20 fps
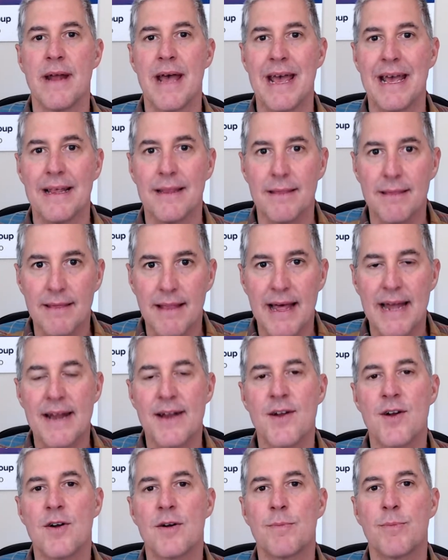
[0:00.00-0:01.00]
a
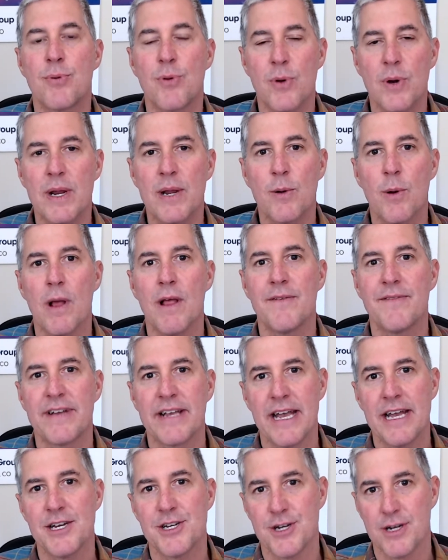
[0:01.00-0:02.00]
lender
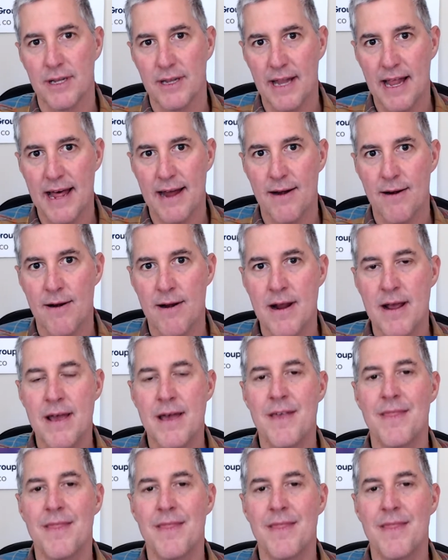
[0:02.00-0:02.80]
pre-qualification letter